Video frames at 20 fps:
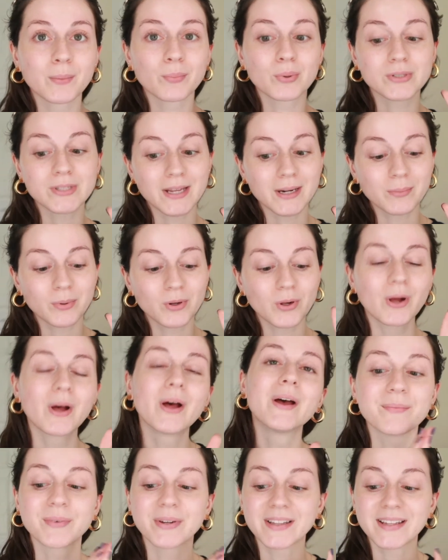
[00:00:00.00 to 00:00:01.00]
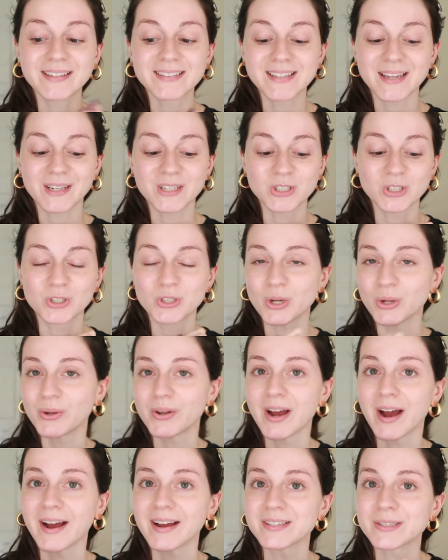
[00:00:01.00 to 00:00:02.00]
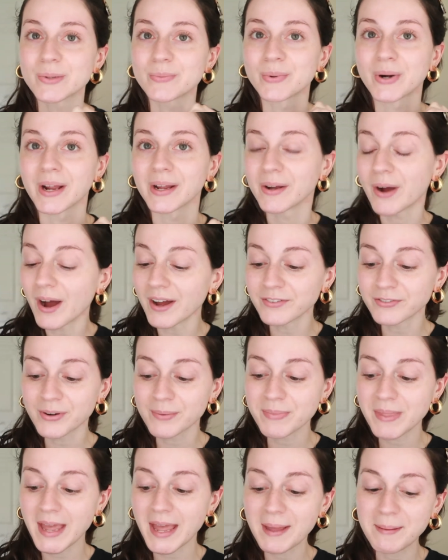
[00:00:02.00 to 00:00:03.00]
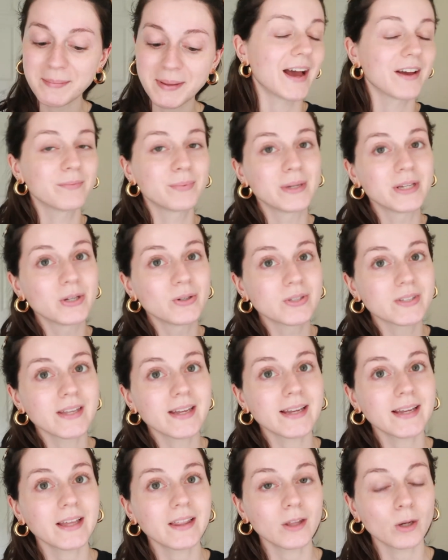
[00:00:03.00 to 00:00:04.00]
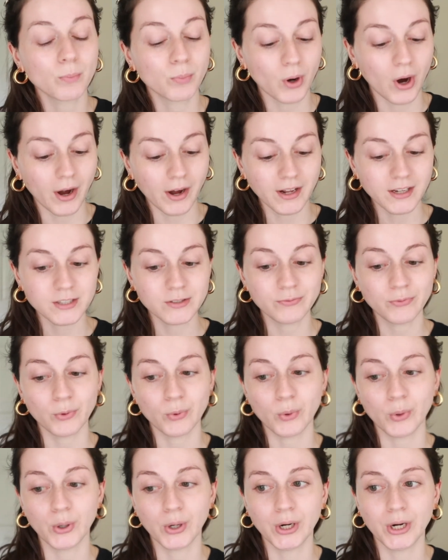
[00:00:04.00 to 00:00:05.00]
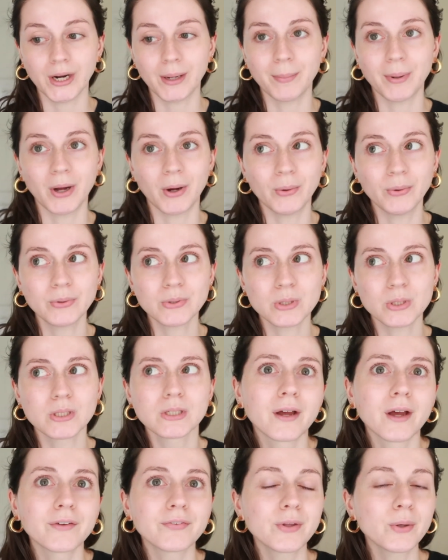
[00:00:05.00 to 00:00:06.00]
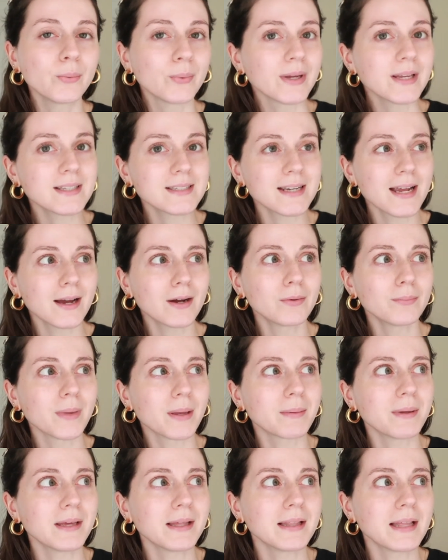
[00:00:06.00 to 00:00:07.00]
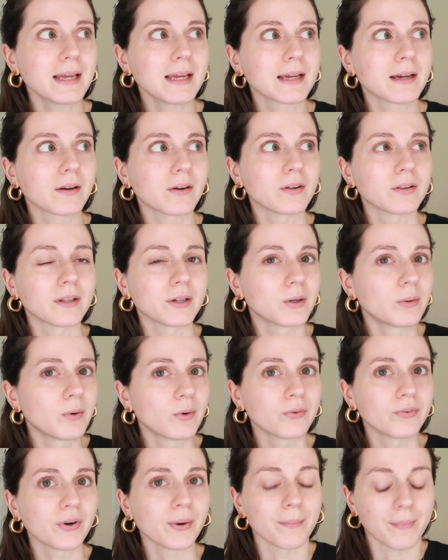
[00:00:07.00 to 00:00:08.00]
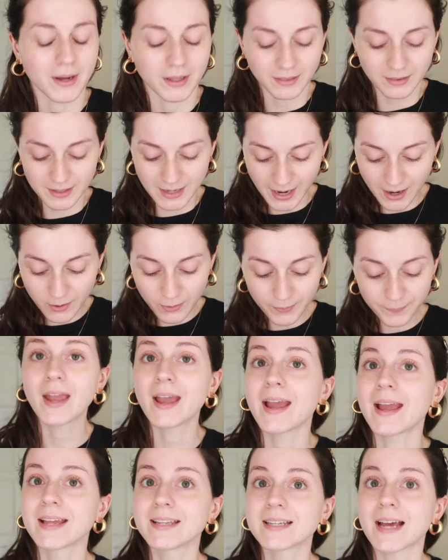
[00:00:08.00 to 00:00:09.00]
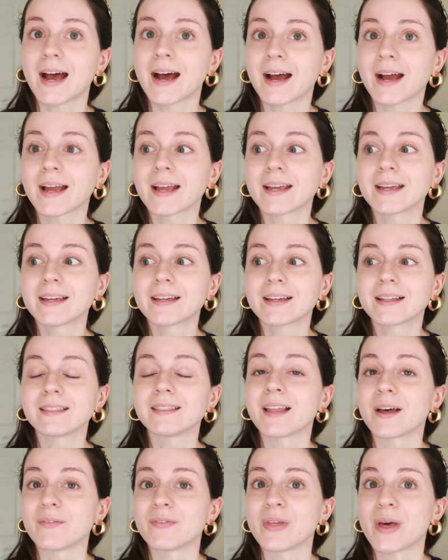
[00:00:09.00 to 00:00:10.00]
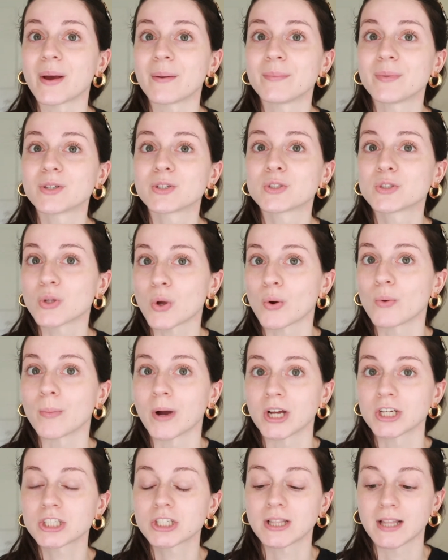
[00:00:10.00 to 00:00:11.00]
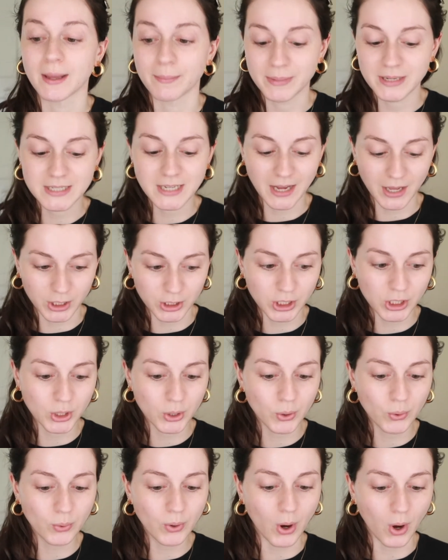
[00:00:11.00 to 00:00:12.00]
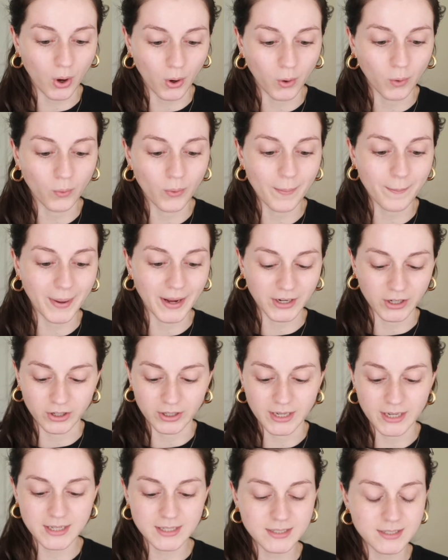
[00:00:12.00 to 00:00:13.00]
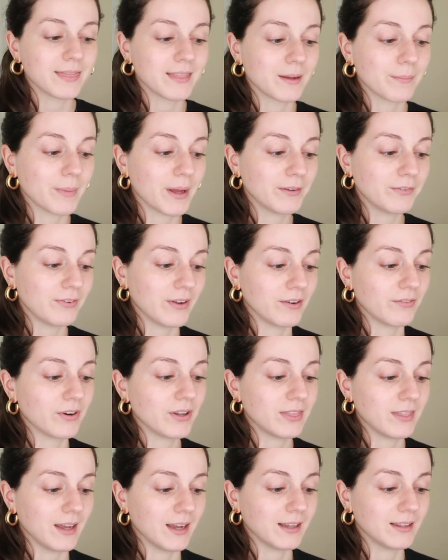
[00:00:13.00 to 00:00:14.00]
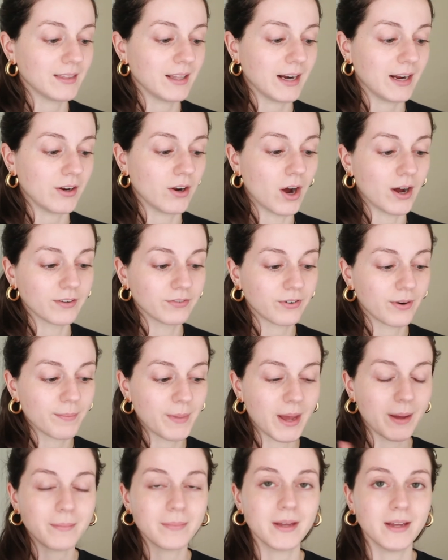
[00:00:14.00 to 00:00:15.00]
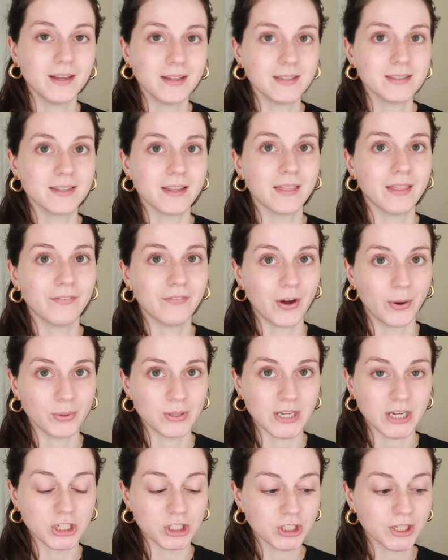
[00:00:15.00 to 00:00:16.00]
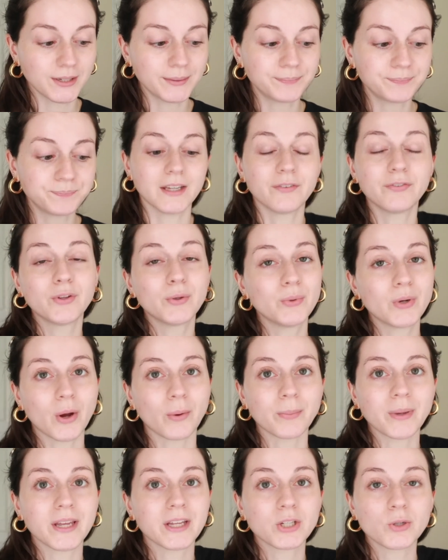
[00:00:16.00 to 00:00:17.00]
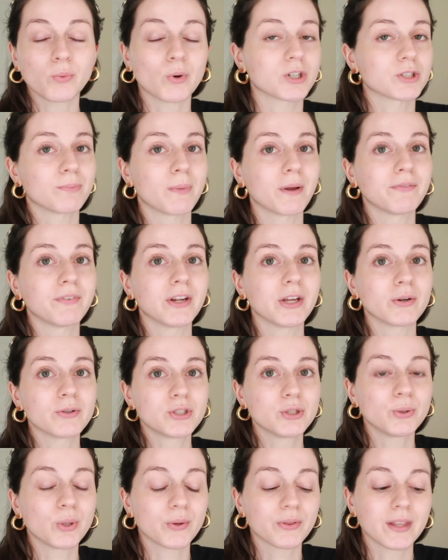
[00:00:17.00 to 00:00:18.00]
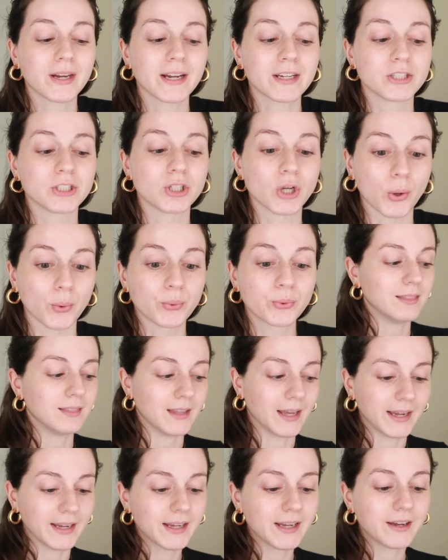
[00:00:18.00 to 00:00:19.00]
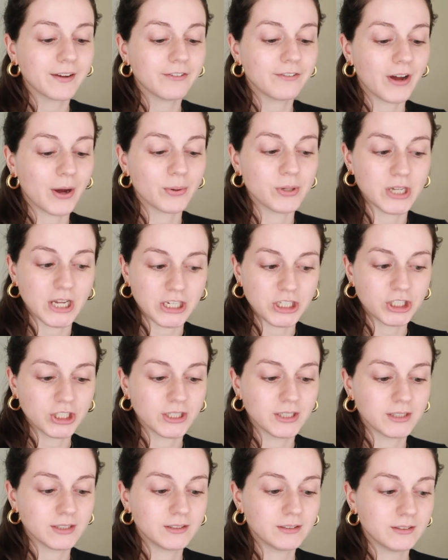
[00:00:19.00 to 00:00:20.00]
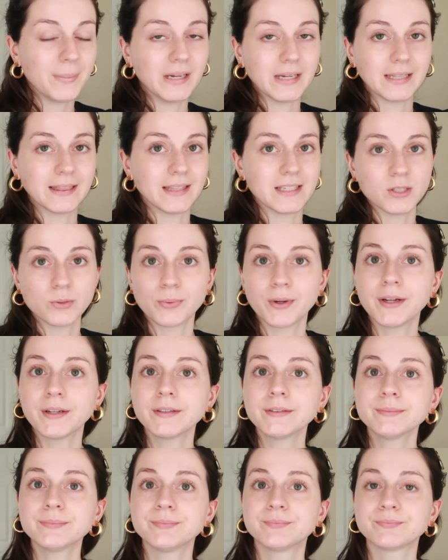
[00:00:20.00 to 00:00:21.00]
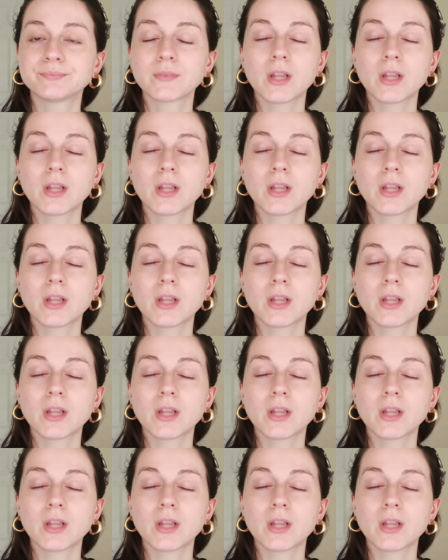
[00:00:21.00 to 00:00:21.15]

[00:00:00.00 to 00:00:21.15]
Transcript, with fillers: presentable. I'm really excited to show you guys what I got from them. I've been using their products for about a few weeks now, maybe like a little over a month now, and I love them so much. Let me tell you, oh my goodness. I think my favorite thing that I got from them is the foundation. If you know me and you watch my videos, you know that I don't like foundation, but this one